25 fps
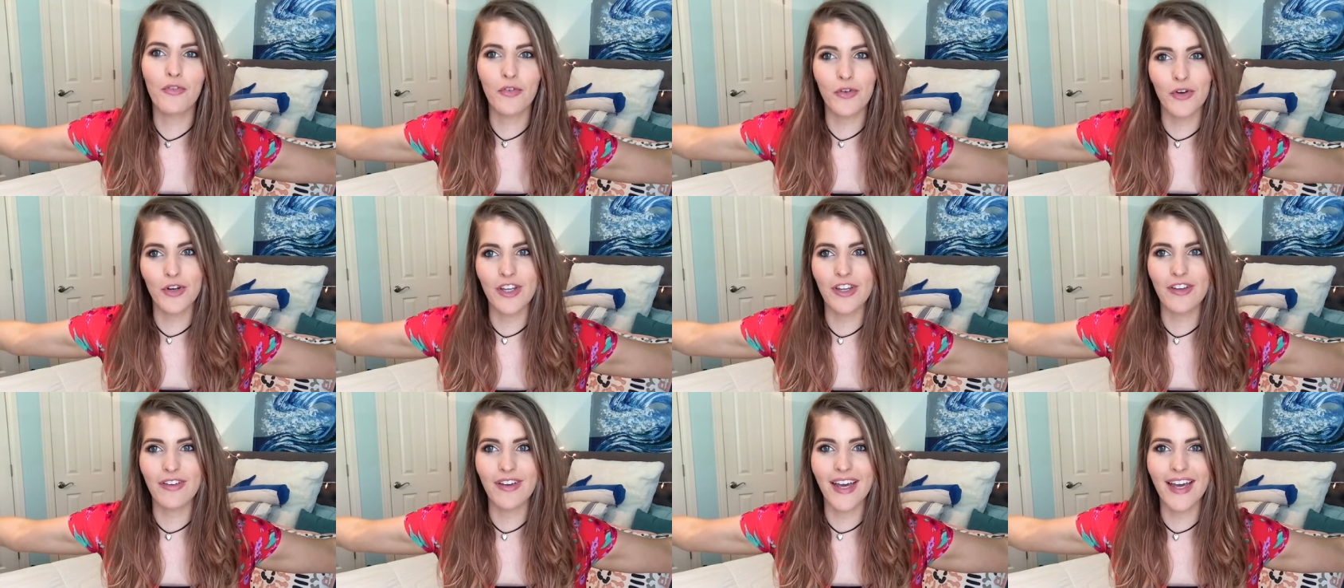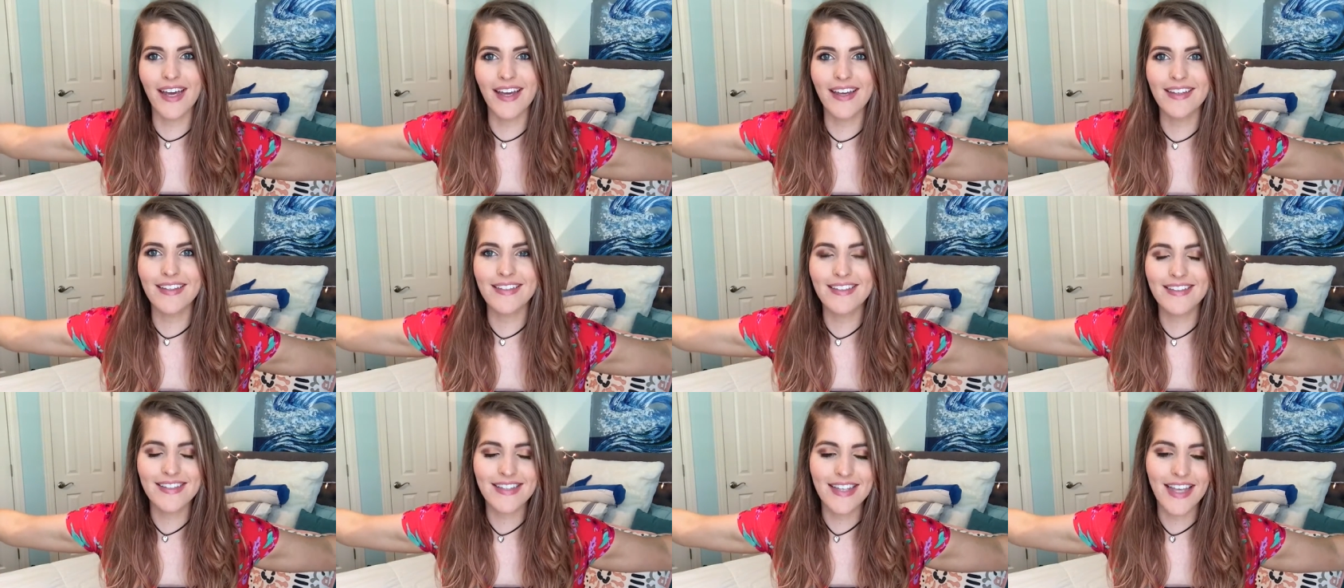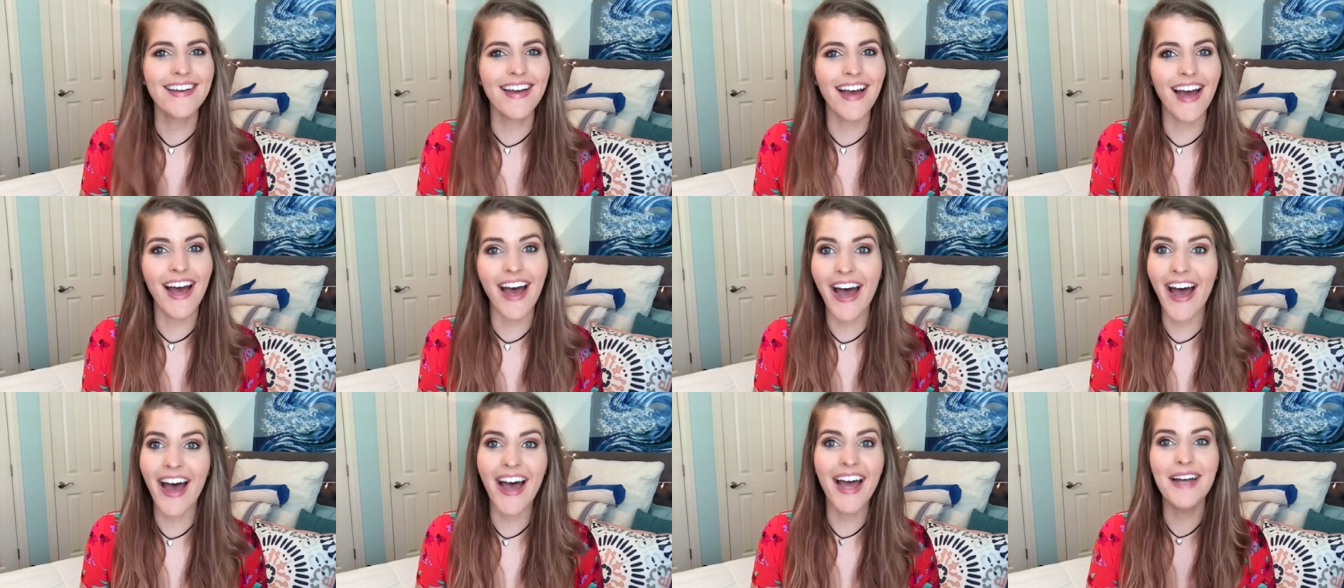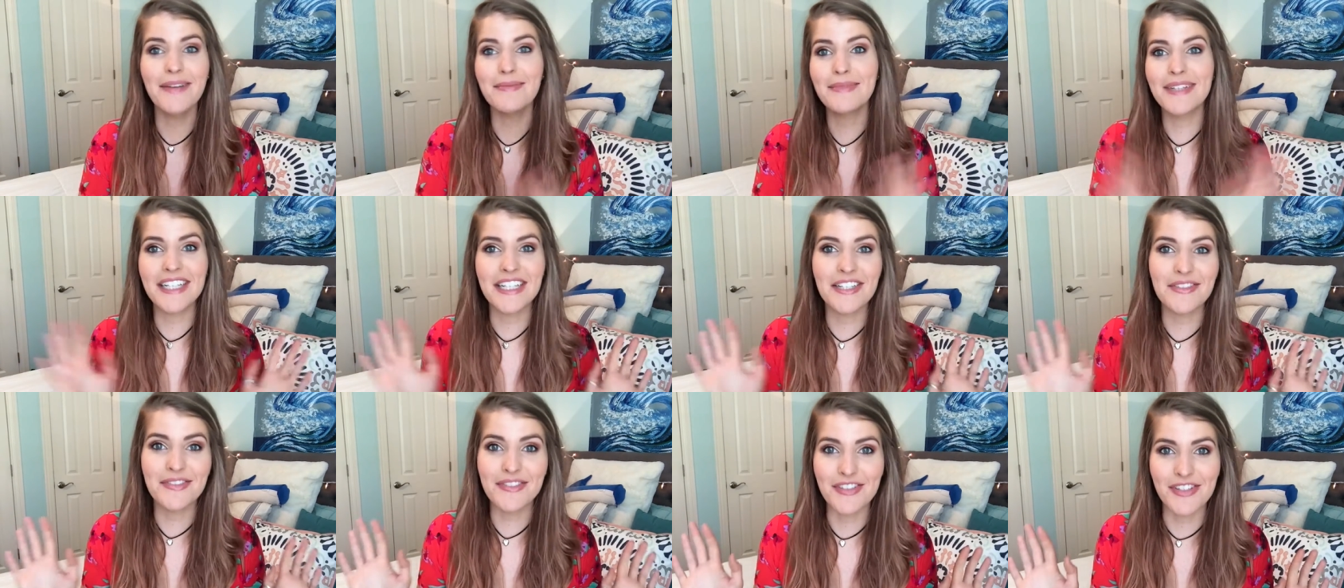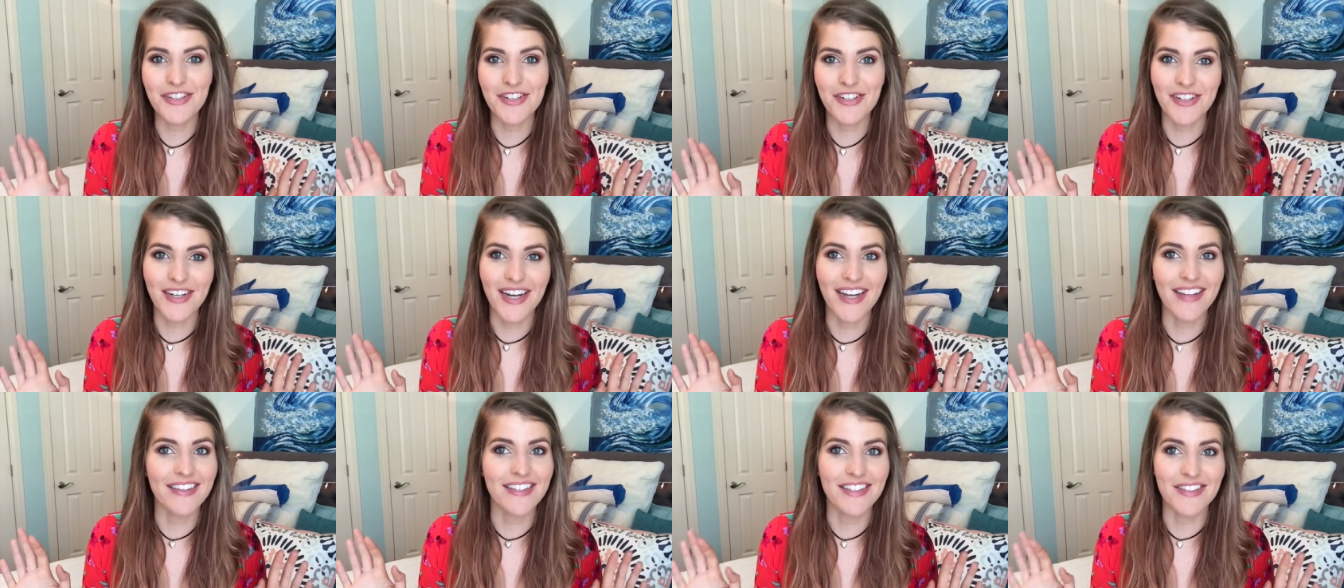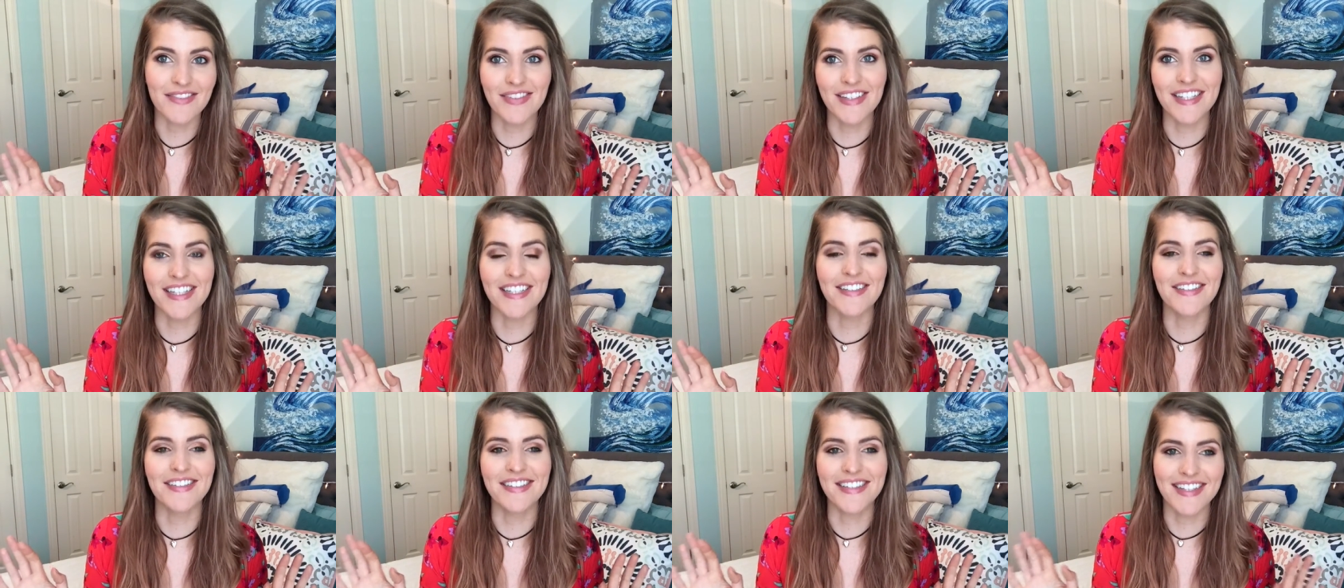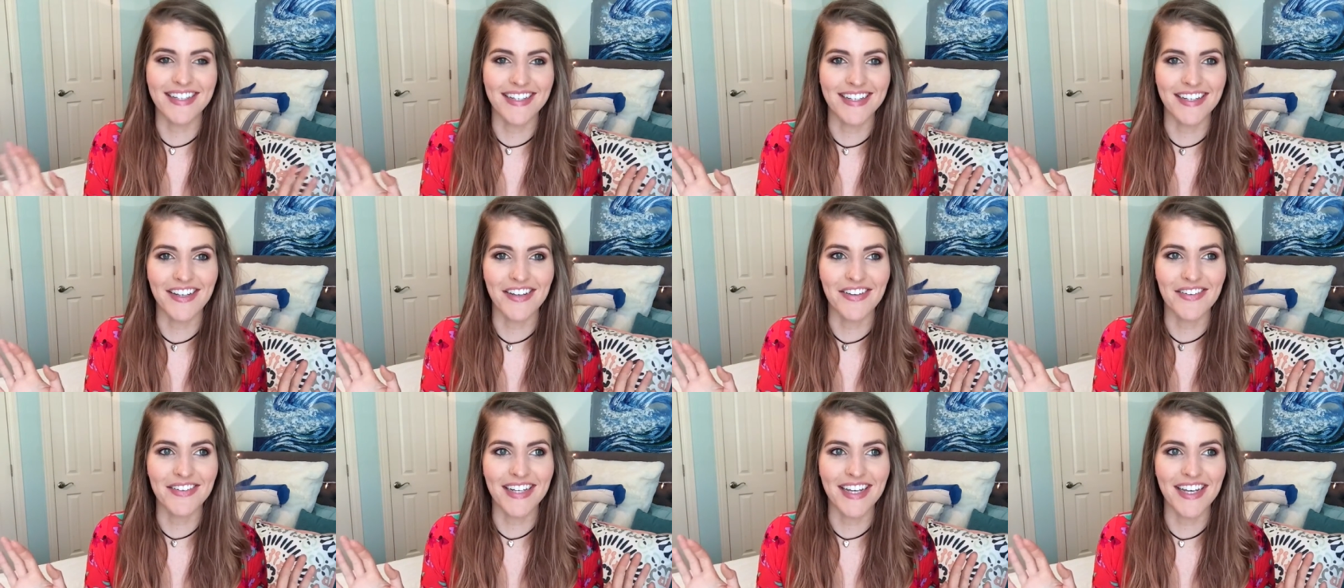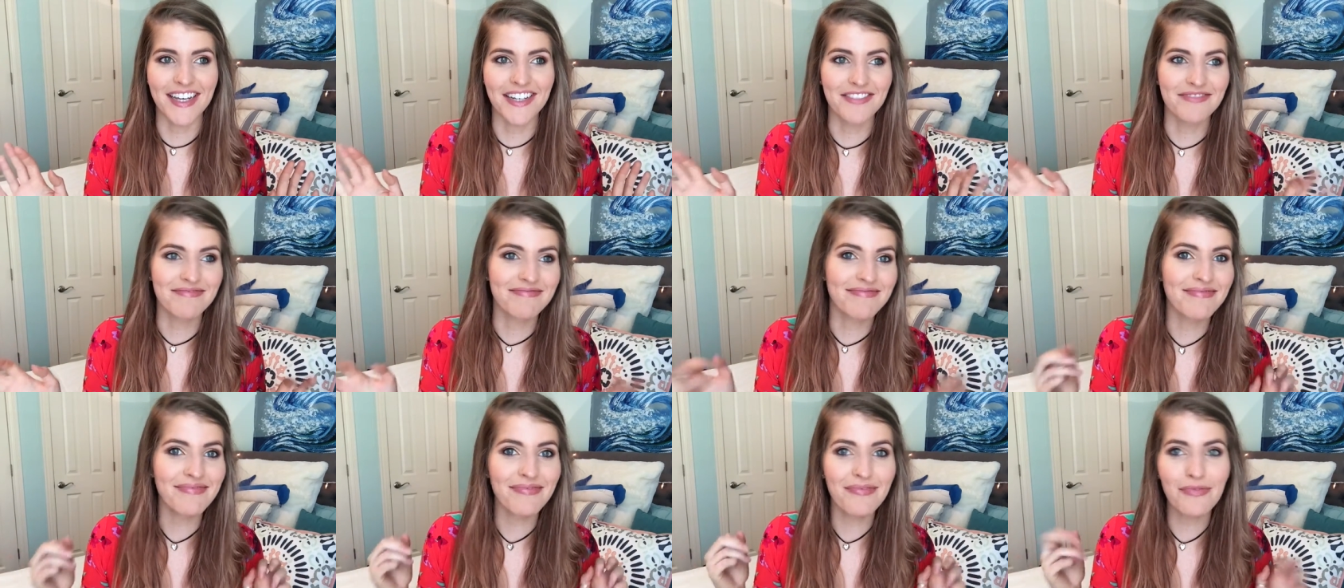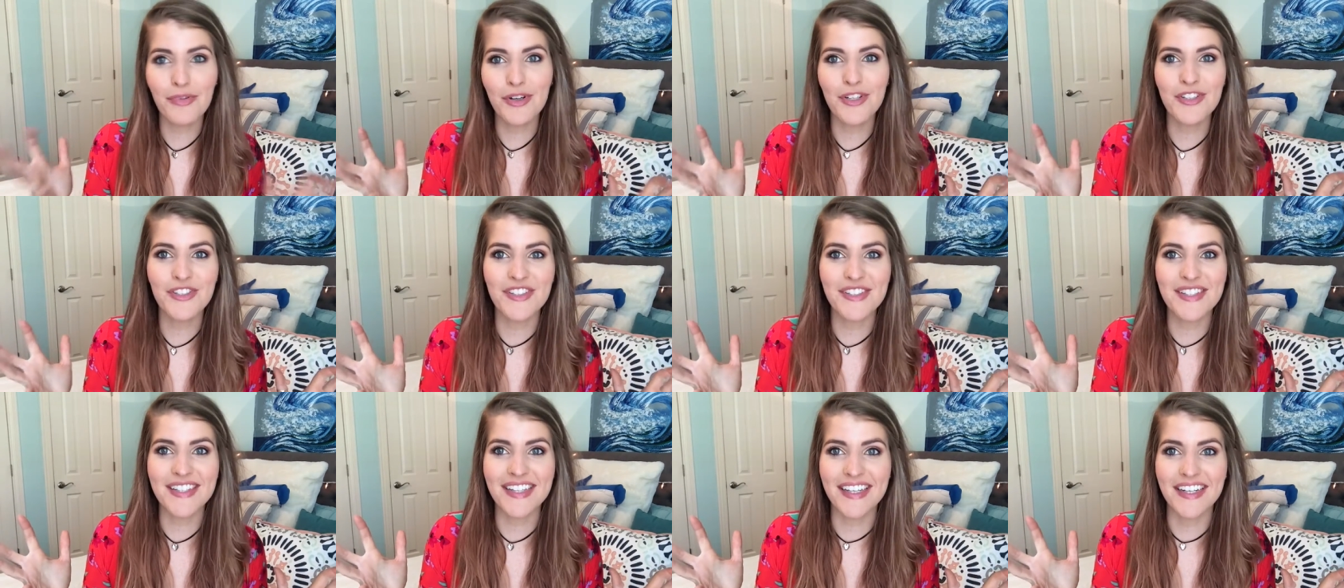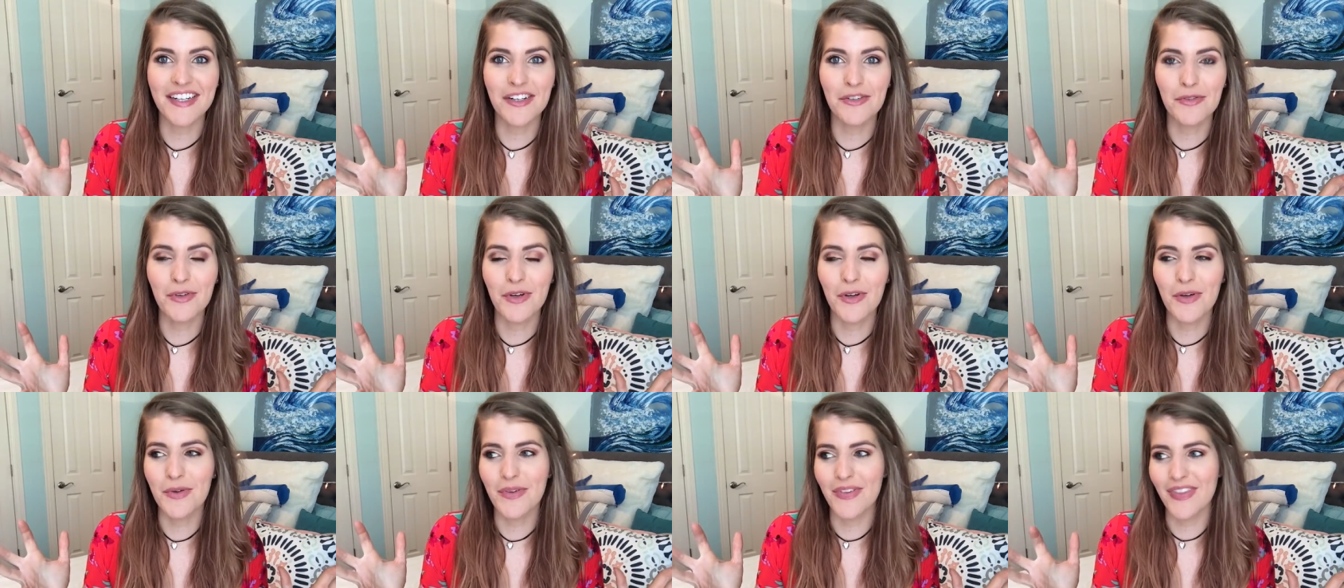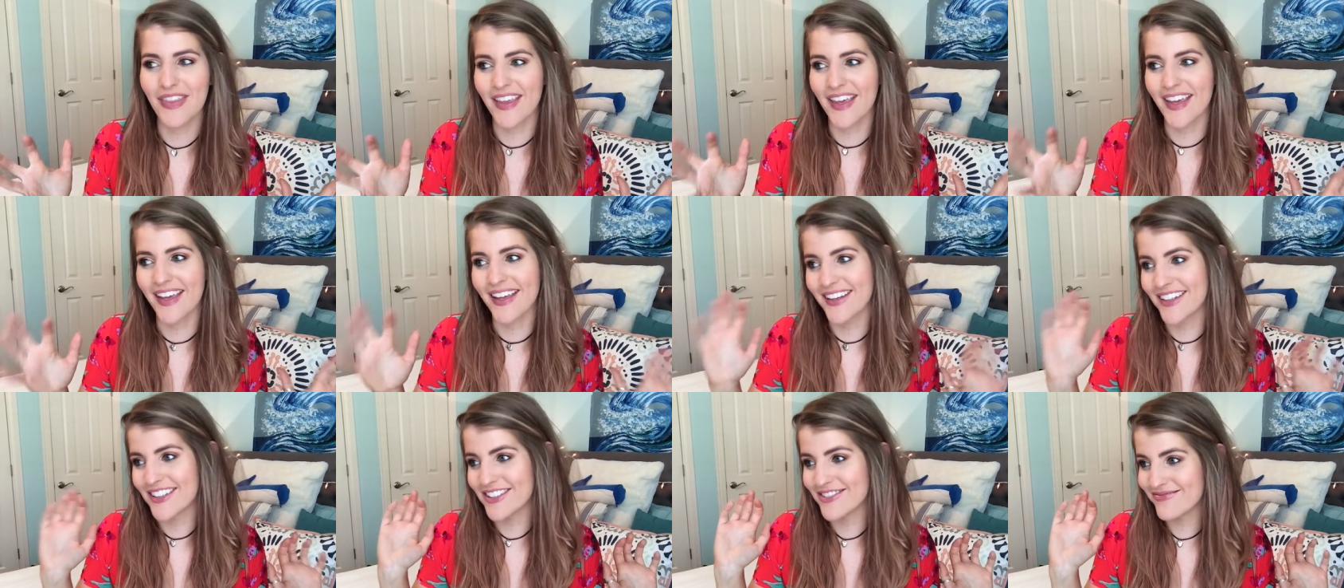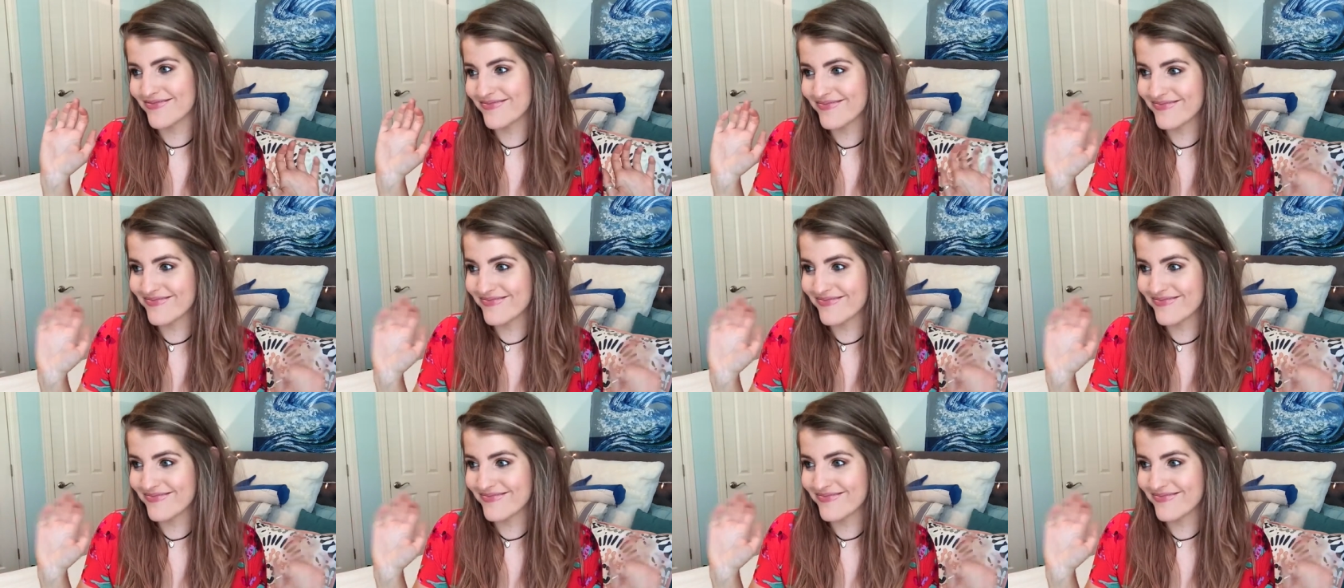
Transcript: for you guys. I'm not even sure how this video is gonna go down. We're just gonna roll with it.